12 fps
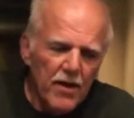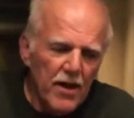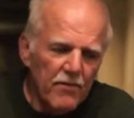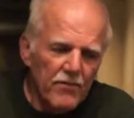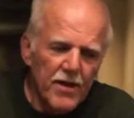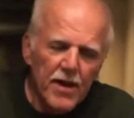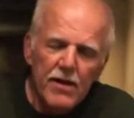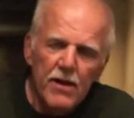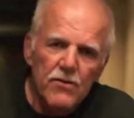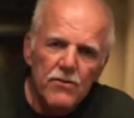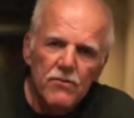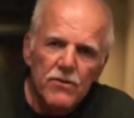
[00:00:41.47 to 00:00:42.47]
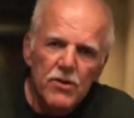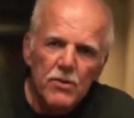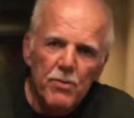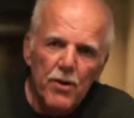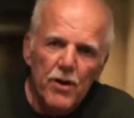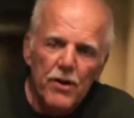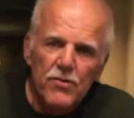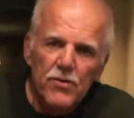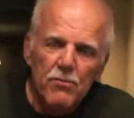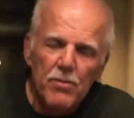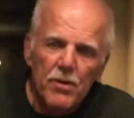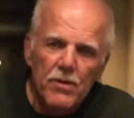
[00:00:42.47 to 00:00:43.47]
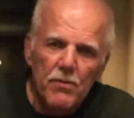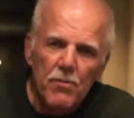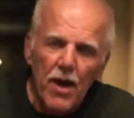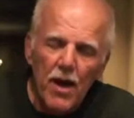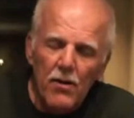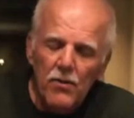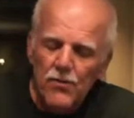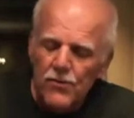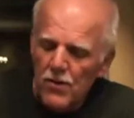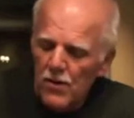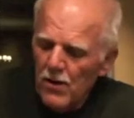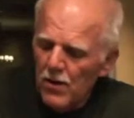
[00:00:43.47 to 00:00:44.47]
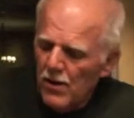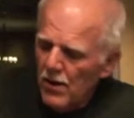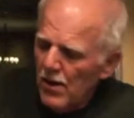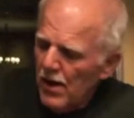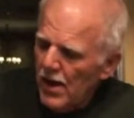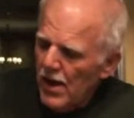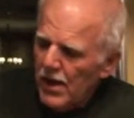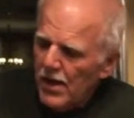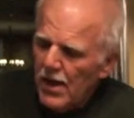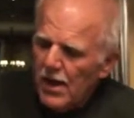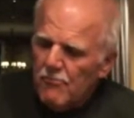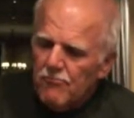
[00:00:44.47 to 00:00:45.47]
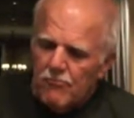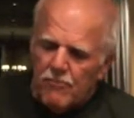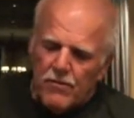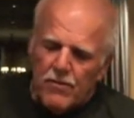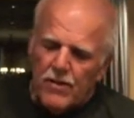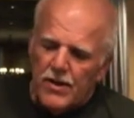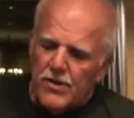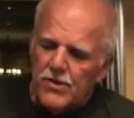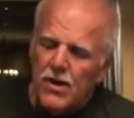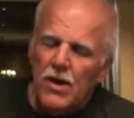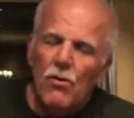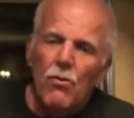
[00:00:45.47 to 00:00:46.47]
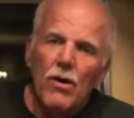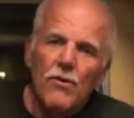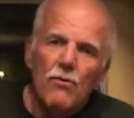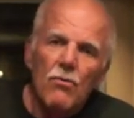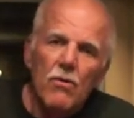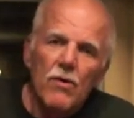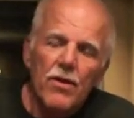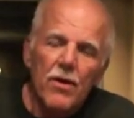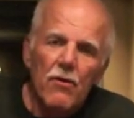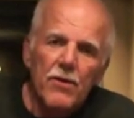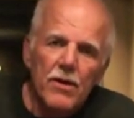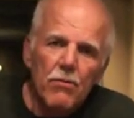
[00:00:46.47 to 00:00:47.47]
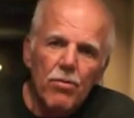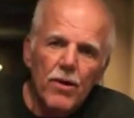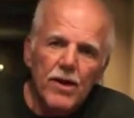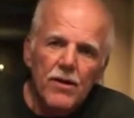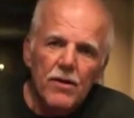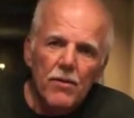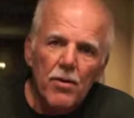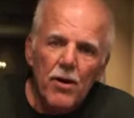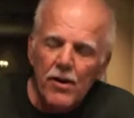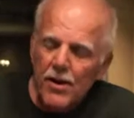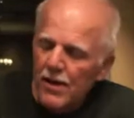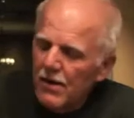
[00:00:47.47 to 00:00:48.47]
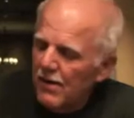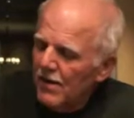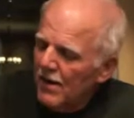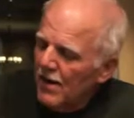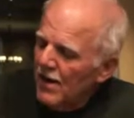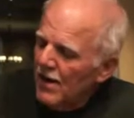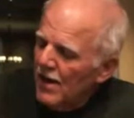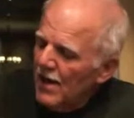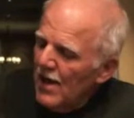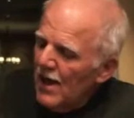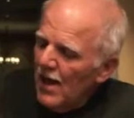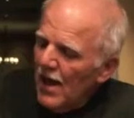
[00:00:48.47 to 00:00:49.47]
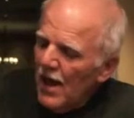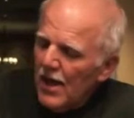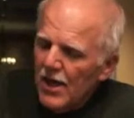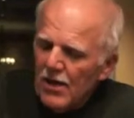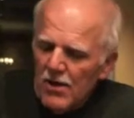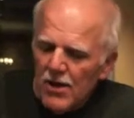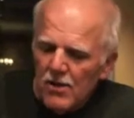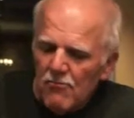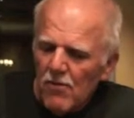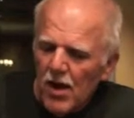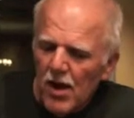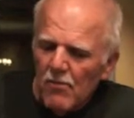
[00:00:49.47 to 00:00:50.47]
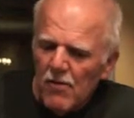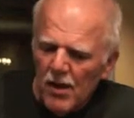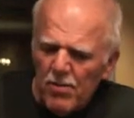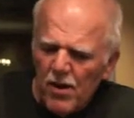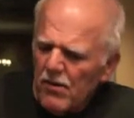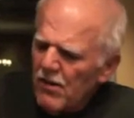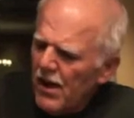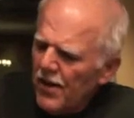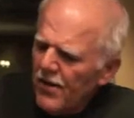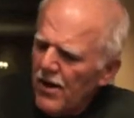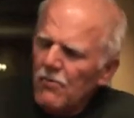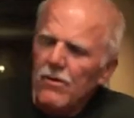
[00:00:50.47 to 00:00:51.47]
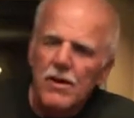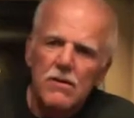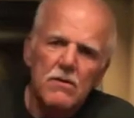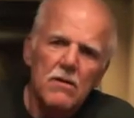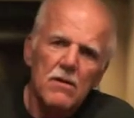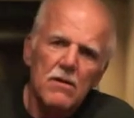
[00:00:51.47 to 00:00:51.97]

have decades of experience in building paddles, and they just kind of wondered what we thought we could bring to the party. And my partner and I thought we